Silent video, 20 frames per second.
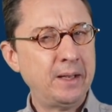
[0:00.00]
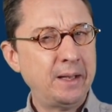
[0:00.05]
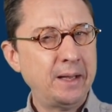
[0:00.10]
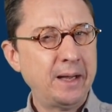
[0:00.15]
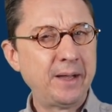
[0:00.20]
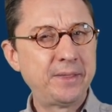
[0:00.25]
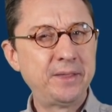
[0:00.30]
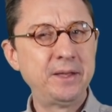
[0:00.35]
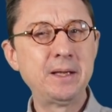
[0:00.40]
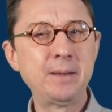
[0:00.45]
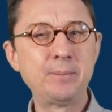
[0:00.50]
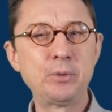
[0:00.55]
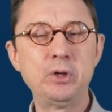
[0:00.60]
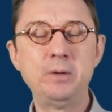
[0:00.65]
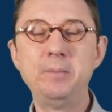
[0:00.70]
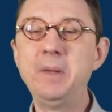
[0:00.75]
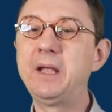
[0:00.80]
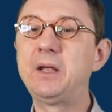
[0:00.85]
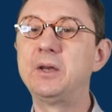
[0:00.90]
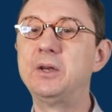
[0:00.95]
I think I'm going
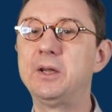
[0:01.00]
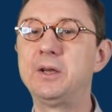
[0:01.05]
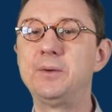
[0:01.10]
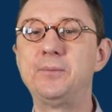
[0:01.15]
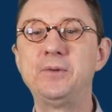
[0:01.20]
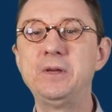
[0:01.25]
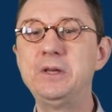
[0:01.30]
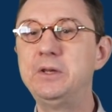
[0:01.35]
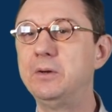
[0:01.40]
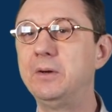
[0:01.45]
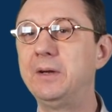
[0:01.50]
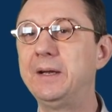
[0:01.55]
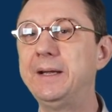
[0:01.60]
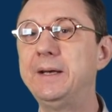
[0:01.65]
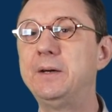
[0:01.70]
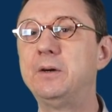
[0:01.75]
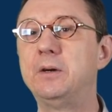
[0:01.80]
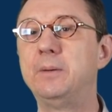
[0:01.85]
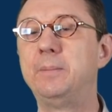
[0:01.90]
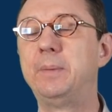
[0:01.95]
to make another video
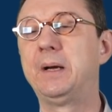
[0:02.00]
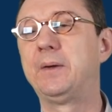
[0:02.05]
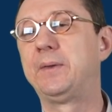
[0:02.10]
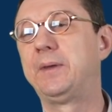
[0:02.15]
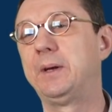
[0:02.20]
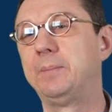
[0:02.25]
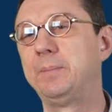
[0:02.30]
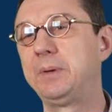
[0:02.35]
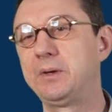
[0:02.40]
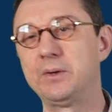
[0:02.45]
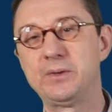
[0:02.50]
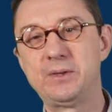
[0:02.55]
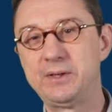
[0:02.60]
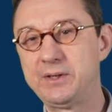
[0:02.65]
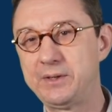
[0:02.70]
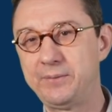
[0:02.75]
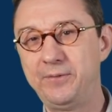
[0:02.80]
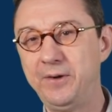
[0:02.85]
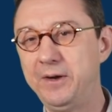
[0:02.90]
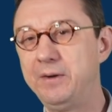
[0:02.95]
later about that, because
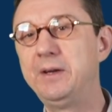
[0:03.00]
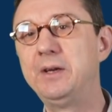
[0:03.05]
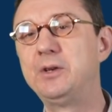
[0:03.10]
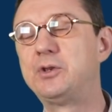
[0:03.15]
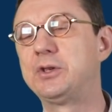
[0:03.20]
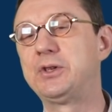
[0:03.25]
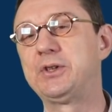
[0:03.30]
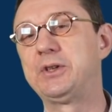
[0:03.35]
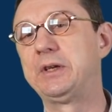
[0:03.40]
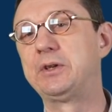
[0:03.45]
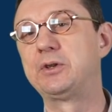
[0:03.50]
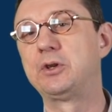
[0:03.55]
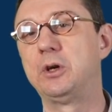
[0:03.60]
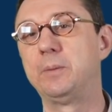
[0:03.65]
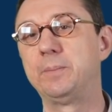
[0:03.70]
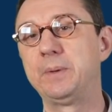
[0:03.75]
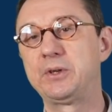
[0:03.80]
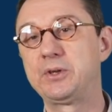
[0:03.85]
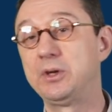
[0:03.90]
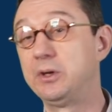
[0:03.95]
it's a very interesting
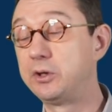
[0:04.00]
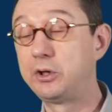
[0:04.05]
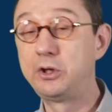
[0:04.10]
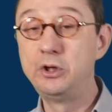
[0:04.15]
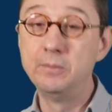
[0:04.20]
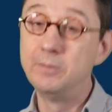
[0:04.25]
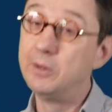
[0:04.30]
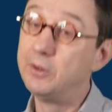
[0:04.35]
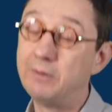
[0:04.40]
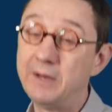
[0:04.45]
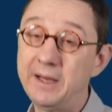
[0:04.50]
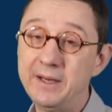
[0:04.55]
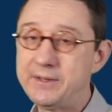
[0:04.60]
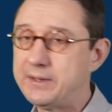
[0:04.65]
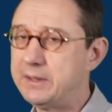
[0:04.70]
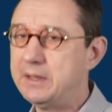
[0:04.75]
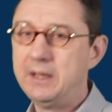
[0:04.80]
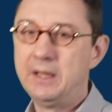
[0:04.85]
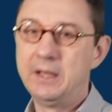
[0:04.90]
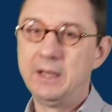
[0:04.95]
topic. So on the human
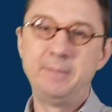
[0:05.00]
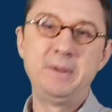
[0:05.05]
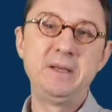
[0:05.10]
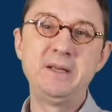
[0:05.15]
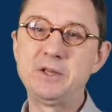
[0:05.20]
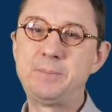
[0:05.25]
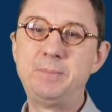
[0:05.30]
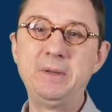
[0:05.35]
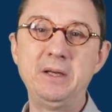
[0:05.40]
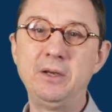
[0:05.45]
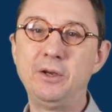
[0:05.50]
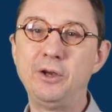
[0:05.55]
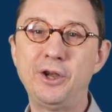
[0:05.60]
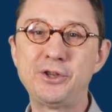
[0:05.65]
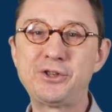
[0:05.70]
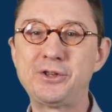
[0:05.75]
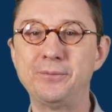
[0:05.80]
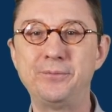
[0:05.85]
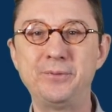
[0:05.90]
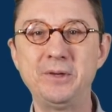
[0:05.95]
rights, there's been
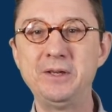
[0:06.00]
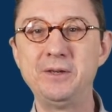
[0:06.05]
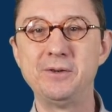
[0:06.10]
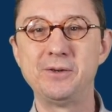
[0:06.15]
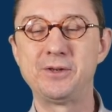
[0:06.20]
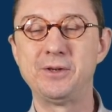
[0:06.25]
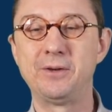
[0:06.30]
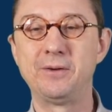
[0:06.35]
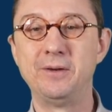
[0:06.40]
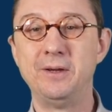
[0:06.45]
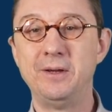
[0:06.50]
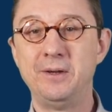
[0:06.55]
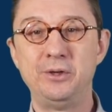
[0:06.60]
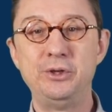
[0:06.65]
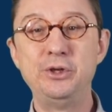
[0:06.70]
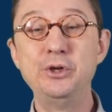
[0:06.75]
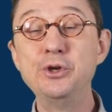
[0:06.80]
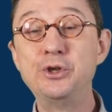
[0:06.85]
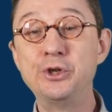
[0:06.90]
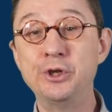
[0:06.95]
lots of videos on
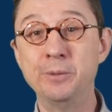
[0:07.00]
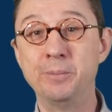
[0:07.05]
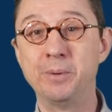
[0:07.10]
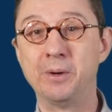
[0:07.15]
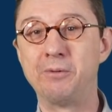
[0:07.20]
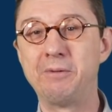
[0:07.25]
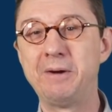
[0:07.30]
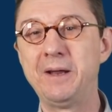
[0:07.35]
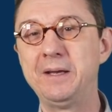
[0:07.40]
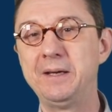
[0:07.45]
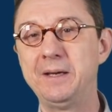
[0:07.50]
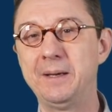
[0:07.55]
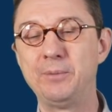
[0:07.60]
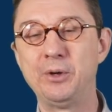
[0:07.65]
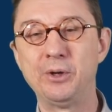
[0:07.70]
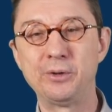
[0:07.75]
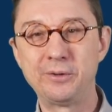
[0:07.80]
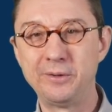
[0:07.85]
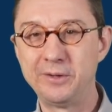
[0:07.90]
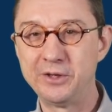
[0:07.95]
YouTube already. I'm
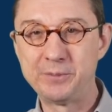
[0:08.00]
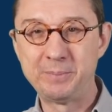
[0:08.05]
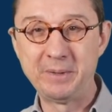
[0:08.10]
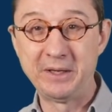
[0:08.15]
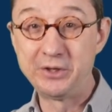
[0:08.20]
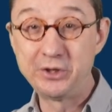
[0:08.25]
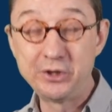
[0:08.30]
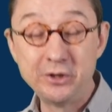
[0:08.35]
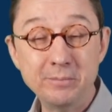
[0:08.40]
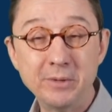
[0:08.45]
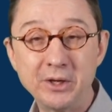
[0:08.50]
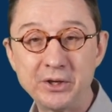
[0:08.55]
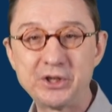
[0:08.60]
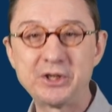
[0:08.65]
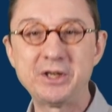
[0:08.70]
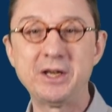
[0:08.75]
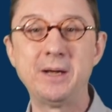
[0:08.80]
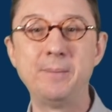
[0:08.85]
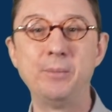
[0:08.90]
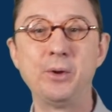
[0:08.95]
not going to spend too much
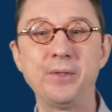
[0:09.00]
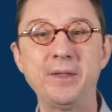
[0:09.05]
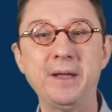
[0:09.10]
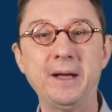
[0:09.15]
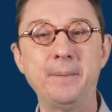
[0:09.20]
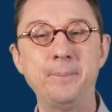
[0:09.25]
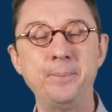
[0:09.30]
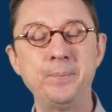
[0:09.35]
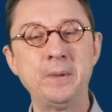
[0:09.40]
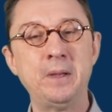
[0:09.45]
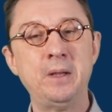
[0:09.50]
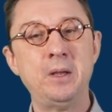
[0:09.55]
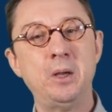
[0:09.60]
time on that.